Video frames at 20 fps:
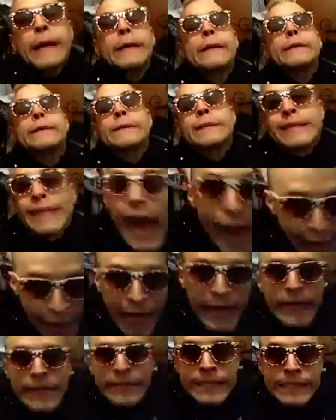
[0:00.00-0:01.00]
no
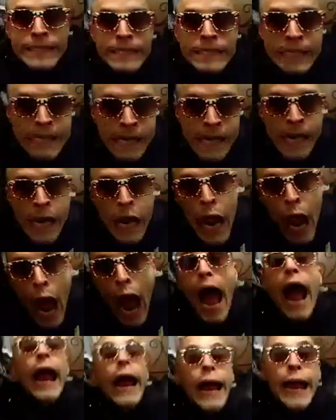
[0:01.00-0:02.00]
talent.
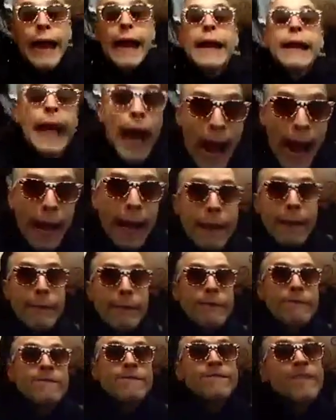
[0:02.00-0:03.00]
I ain't got
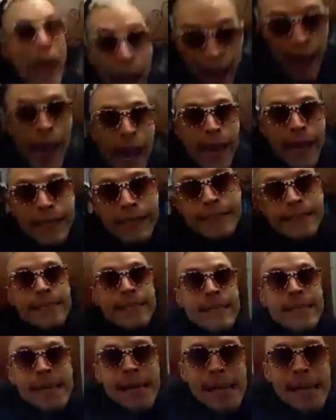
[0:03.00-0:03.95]
no fans.